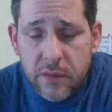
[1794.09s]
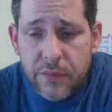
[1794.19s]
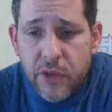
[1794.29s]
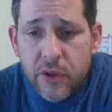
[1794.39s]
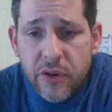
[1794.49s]

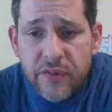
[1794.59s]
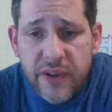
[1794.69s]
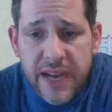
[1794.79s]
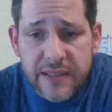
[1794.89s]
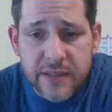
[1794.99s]
Computer
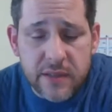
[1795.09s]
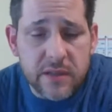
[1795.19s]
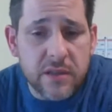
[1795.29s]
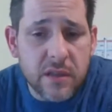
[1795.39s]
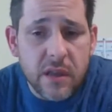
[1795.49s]

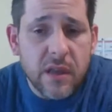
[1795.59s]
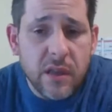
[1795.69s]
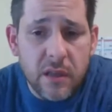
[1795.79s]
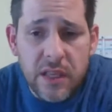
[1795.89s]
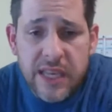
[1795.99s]
devices.
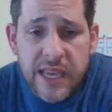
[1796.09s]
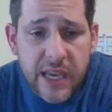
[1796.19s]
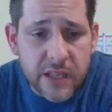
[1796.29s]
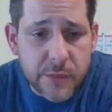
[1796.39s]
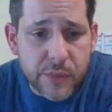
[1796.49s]

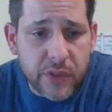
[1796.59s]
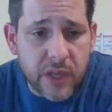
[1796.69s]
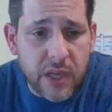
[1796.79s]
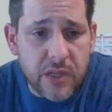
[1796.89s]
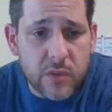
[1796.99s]
Yes,
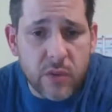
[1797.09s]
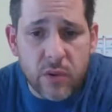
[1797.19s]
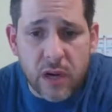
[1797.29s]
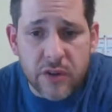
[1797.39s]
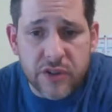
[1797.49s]
please. We
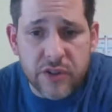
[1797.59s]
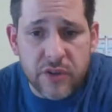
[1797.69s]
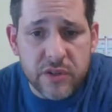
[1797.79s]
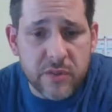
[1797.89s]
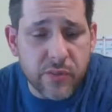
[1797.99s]
want our
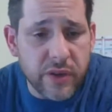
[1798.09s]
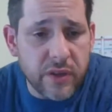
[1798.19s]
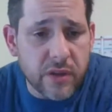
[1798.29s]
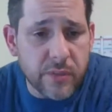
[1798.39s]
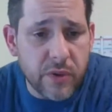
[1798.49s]
students to bring
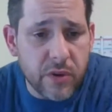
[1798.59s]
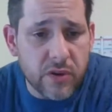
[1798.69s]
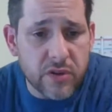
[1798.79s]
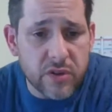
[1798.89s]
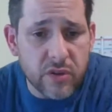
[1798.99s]
their
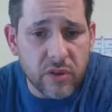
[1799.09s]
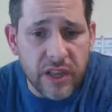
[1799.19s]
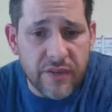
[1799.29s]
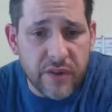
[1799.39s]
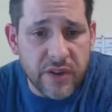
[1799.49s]
computer to
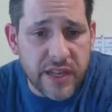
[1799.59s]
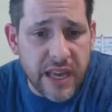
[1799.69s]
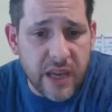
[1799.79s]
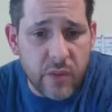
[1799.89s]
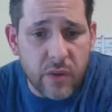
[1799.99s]
school every
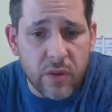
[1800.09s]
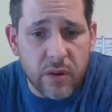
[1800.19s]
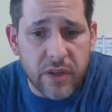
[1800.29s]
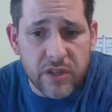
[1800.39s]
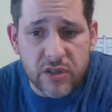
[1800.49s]
day. We
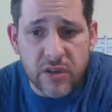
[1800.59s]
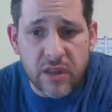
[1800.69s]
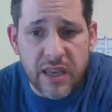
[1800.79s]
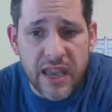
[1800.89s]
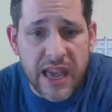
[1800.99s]
want to make sure
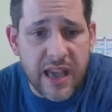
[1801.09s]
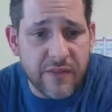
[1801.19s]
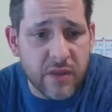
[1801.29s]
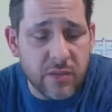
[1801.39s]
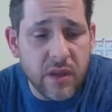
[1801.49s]
that they
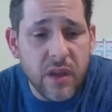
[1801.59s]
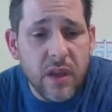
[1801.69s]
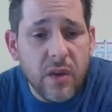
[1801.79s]
have them.